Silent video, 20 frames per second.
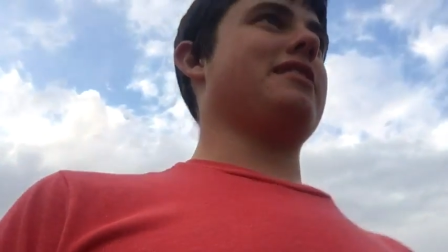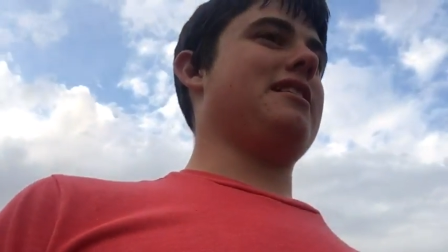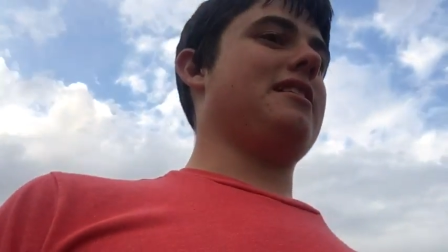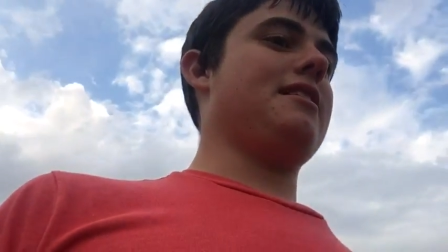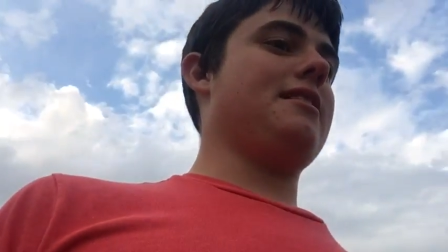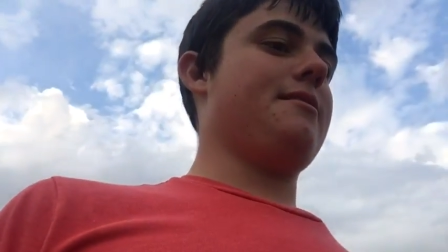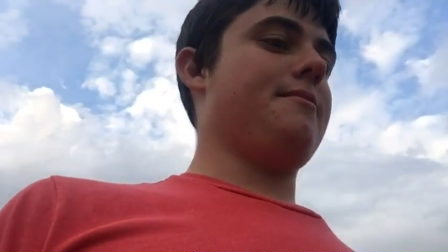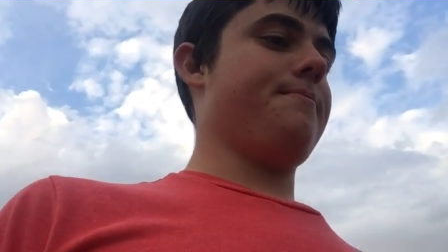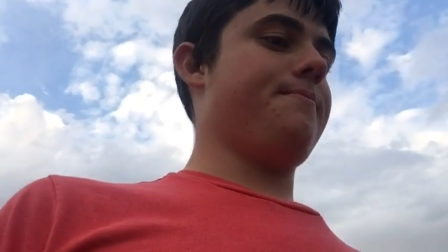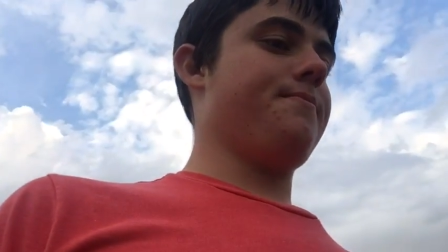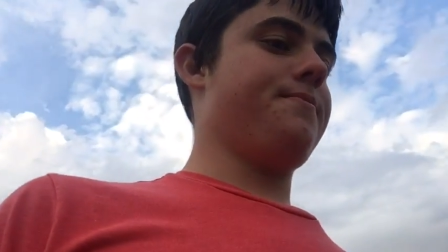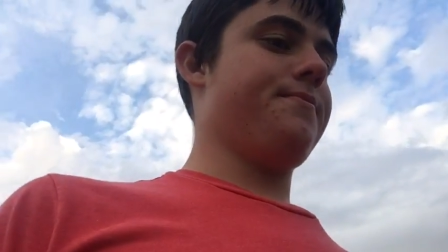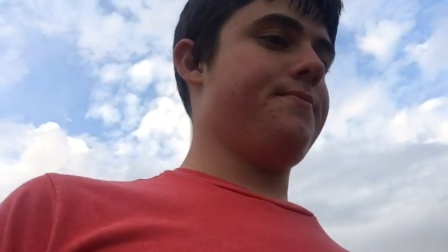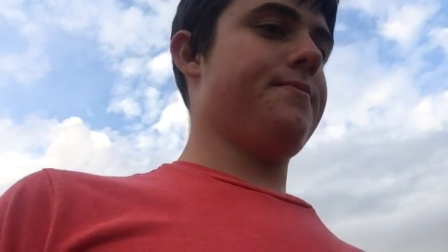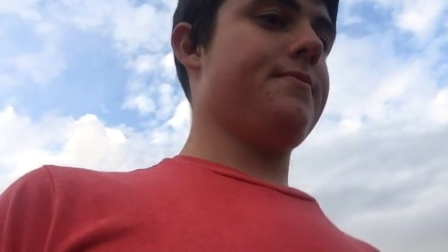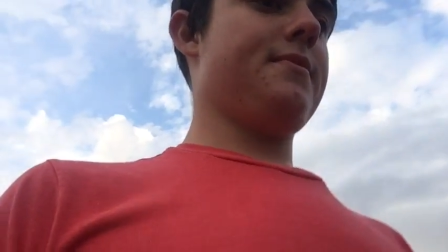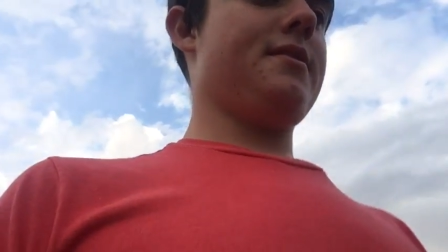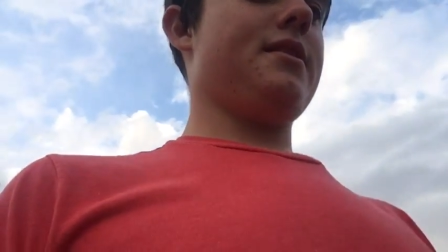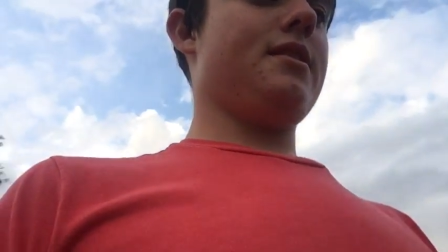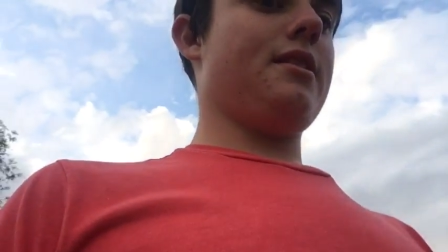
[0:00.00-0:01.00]
Um,
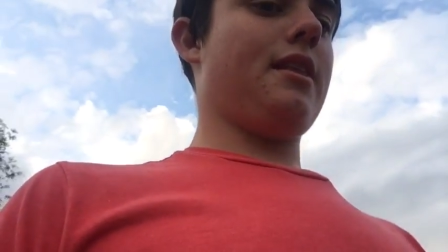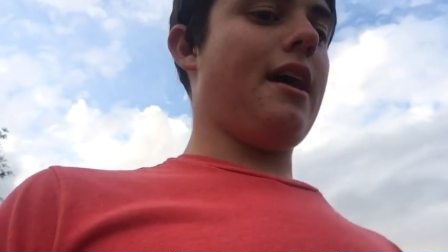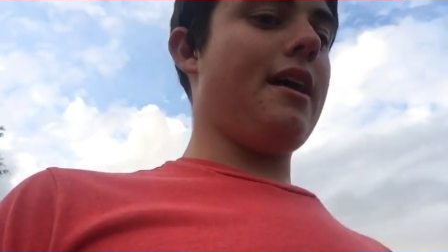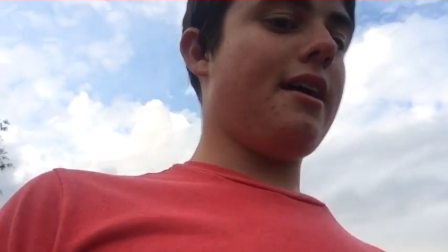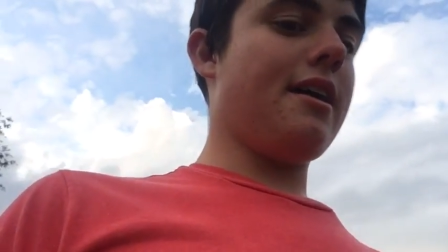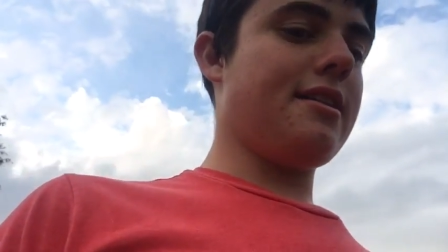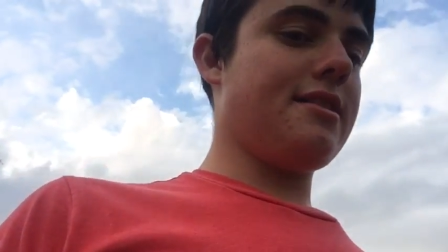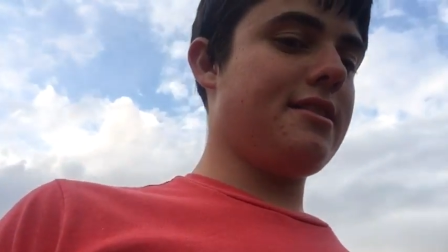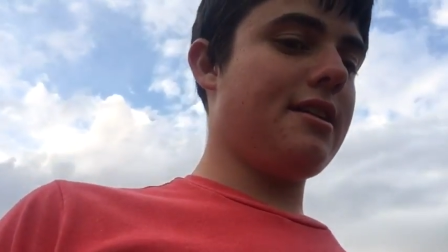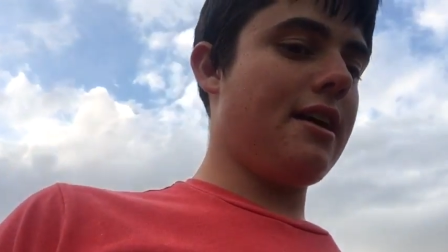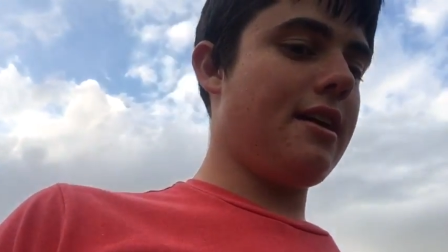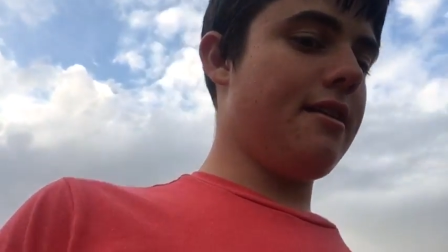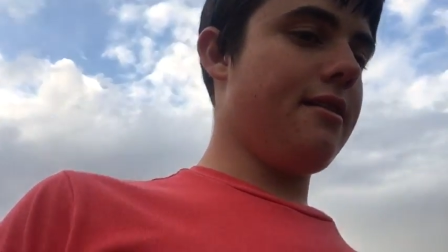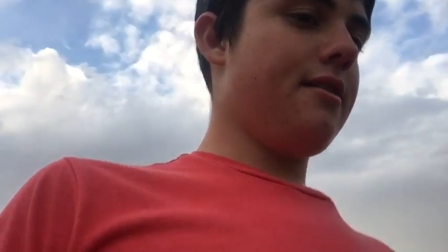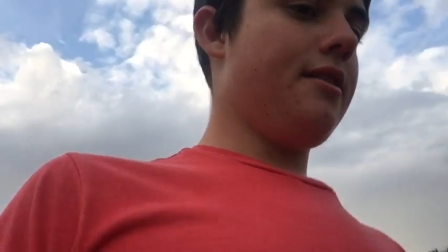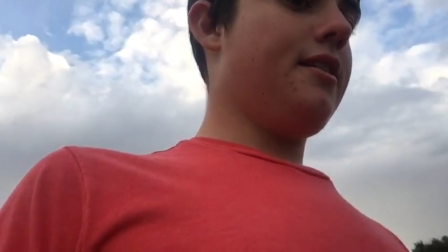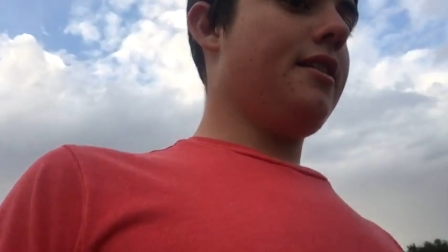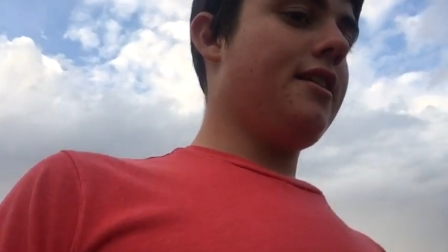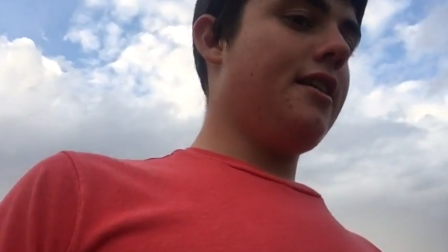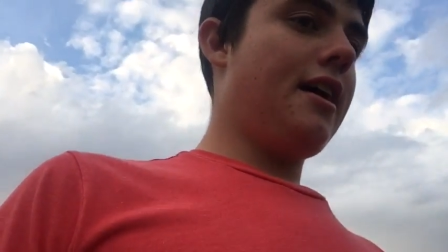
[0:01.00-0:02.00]
like I you. said,
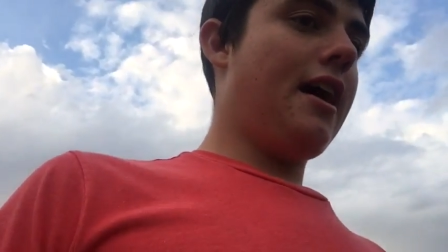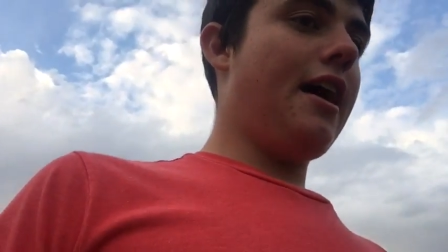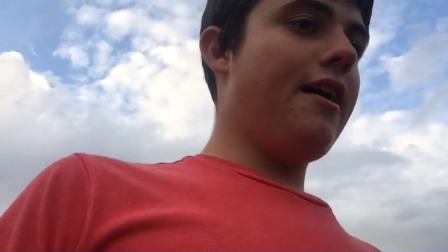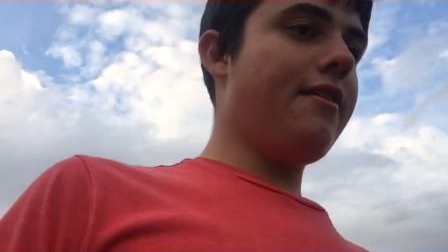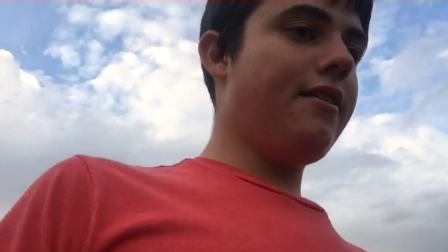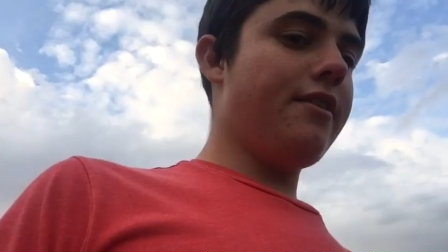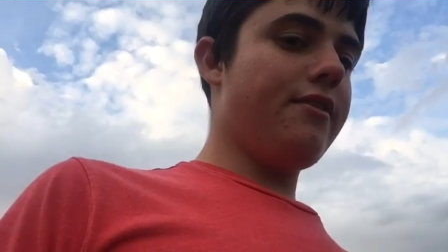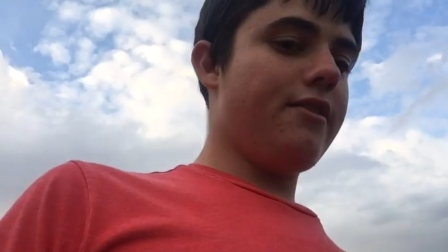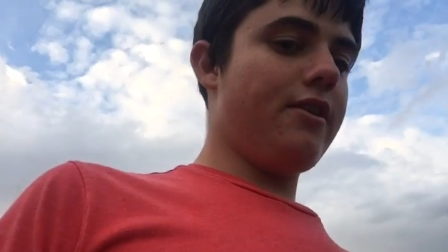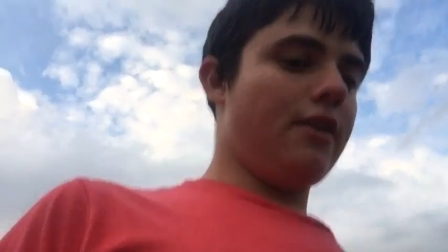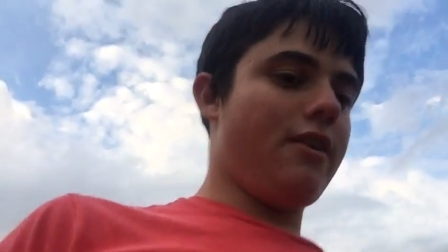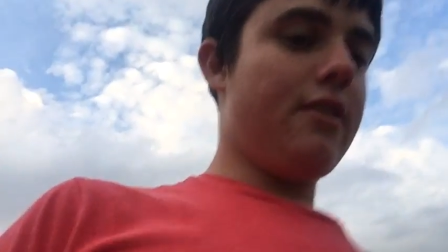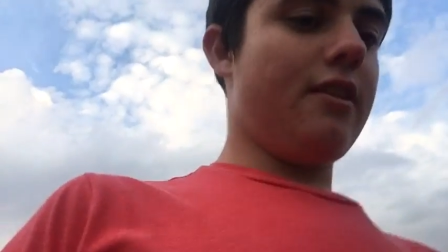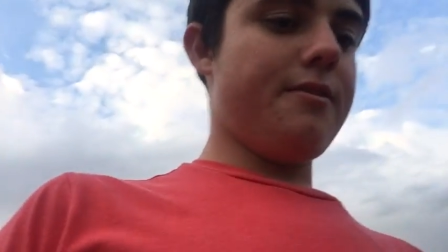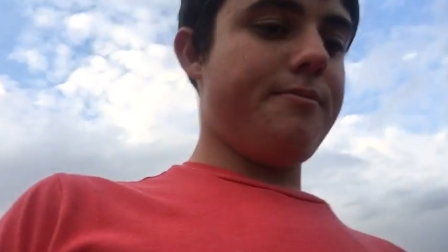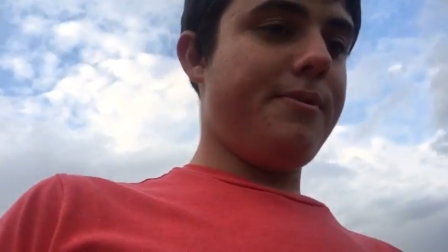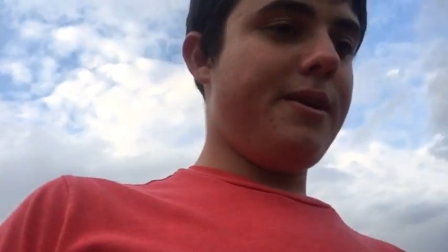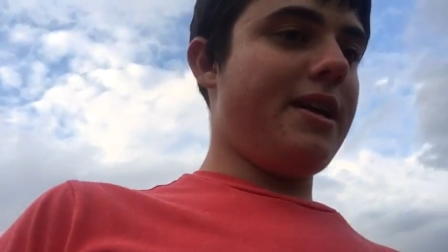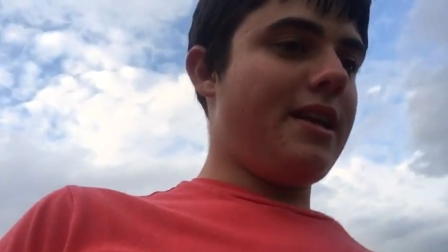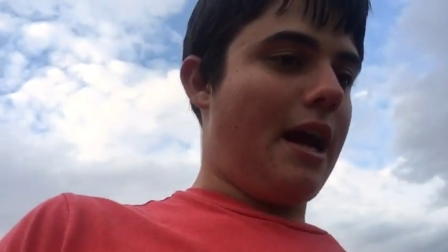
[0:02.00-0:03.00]
I don't even
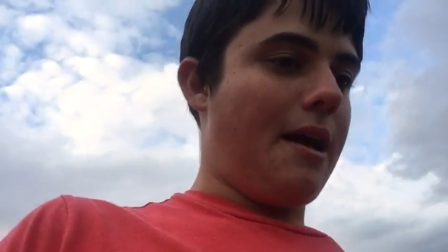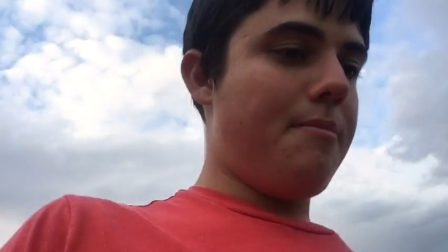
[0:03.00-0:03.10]
hardly paint.